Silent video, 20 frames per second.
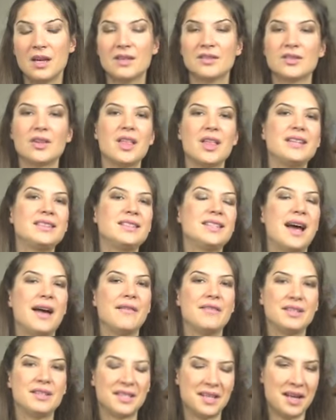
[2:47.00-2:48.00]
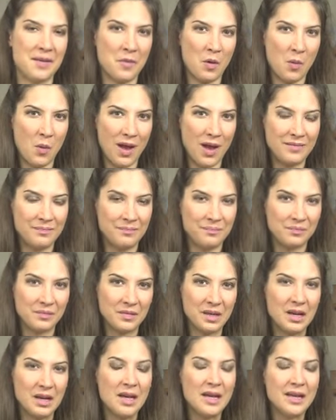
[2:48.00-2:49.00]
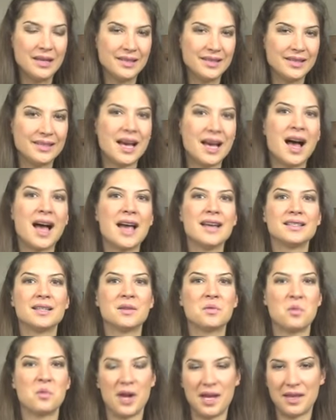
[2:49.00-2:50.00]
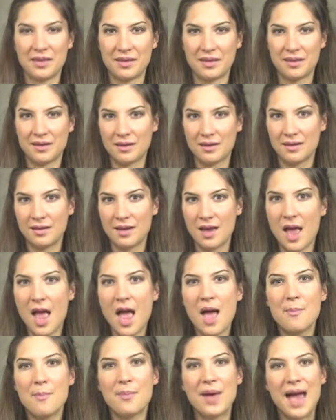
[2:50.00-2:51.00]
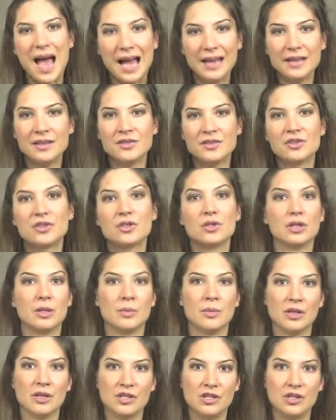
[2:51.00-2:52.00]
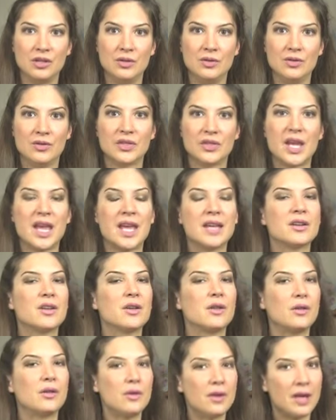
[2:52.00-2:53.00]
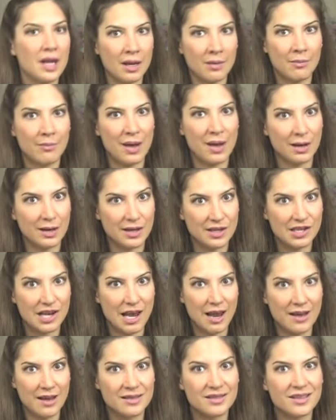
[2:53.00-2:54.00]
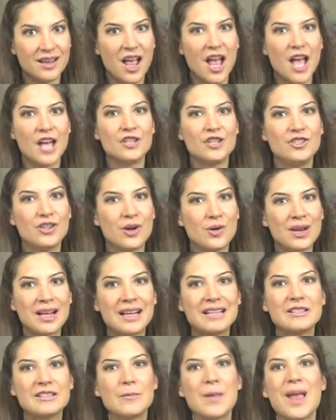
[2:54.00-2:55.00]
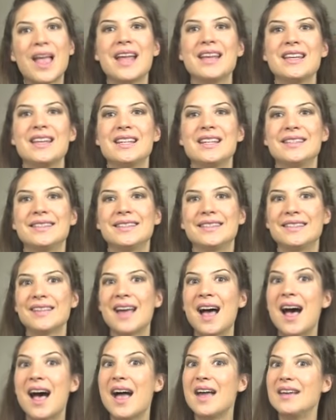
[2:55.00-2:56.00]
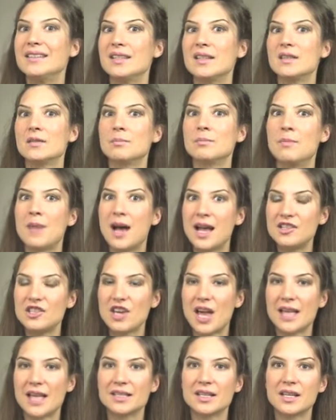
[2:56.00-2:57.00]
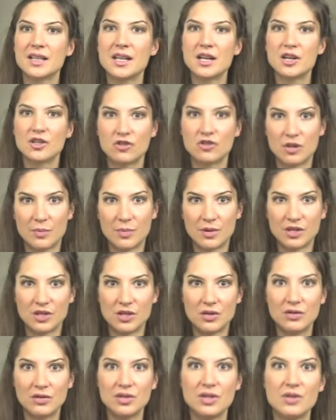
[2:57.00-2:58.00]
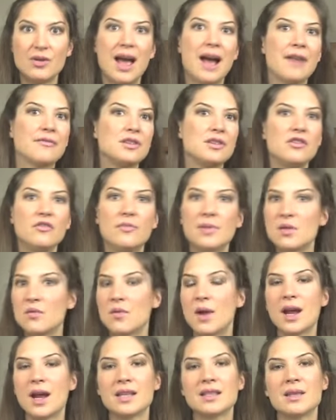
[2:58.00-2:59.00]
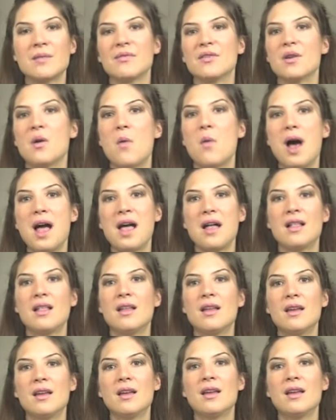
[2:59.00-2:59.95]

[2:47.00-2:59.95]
So let's dive into number 1, size and width. Patent stripper shoes, including Mary Jane's, don't expand in size as much as clear stripper shoes do after you've been wearing them for a while.